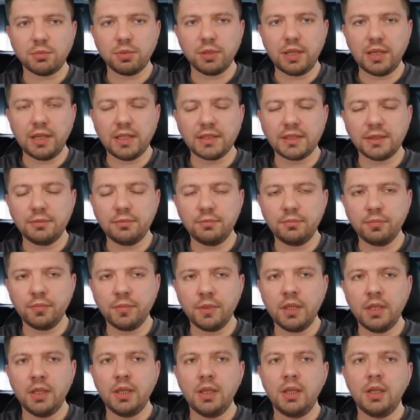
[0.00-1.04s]
Plus,
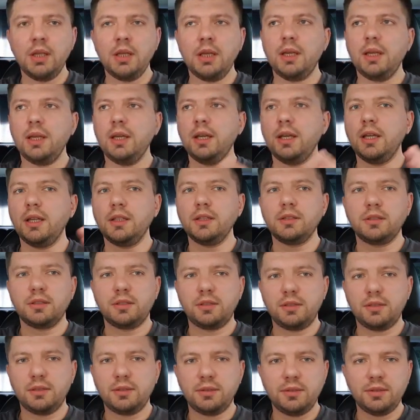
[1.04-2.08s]
and
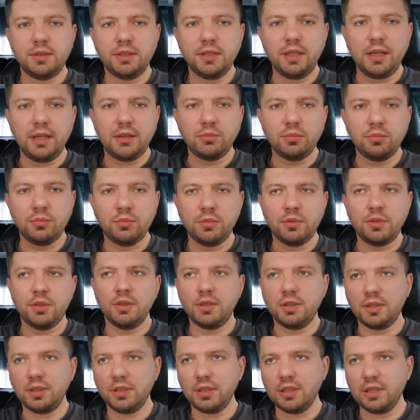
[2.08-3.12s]
yeah,
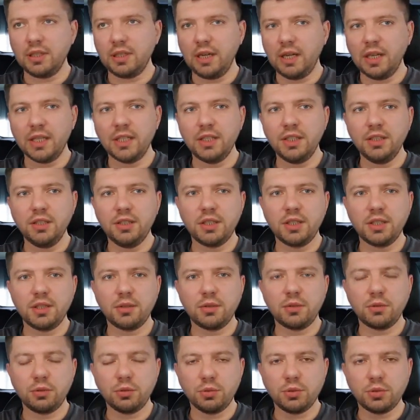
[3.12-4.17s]
I needed
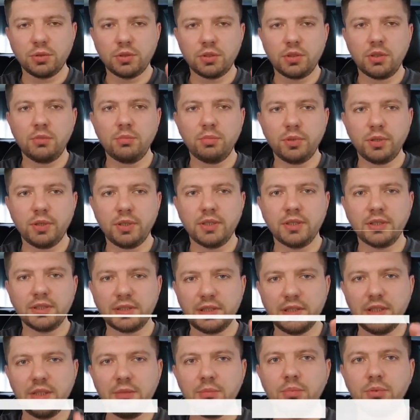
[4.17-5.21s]
to stop and
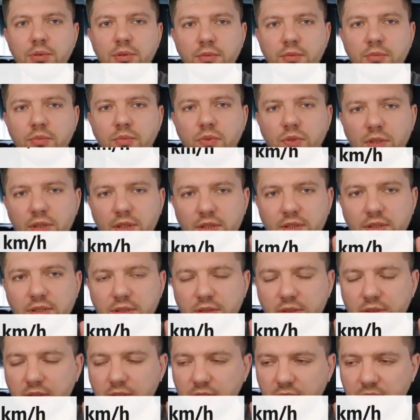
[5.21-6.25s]
sleep. This
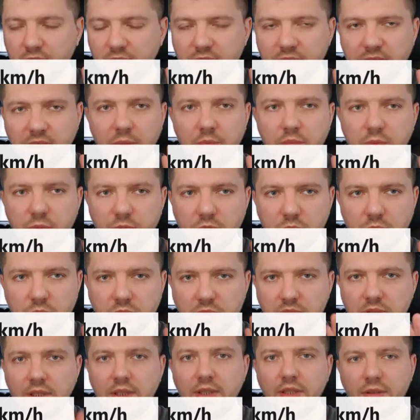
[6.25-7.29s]
time it
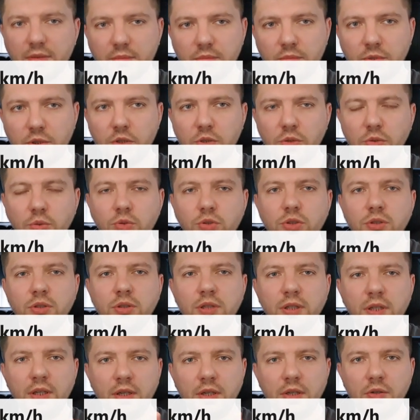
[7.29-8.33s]
was like huge
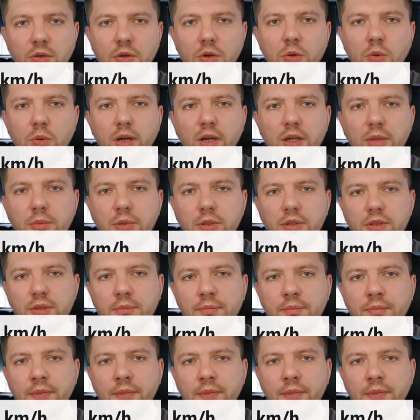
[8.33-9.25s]
requirement.